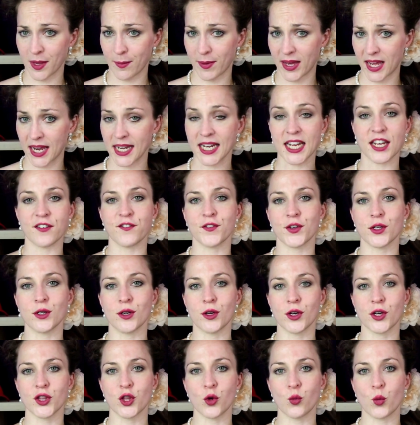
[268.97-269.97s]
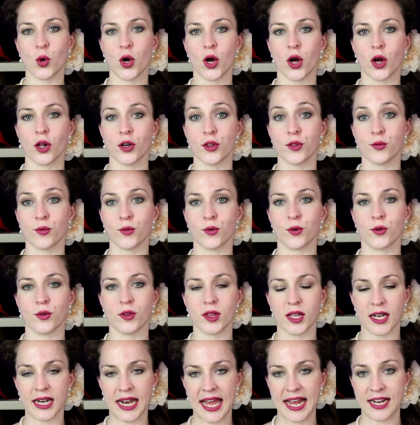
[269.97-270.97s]
but if you look at the world through
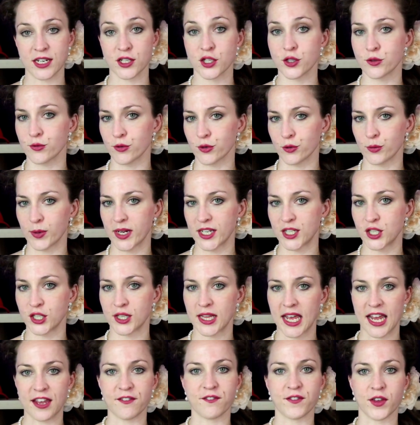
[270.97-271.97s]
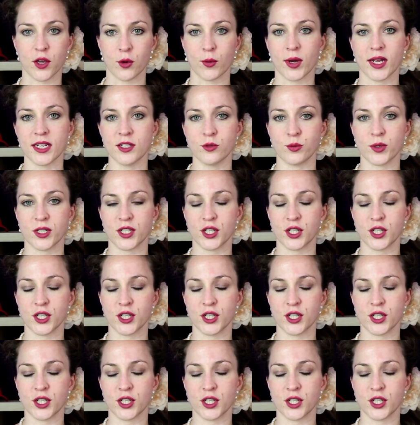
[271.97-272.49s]
the lens through which they view it,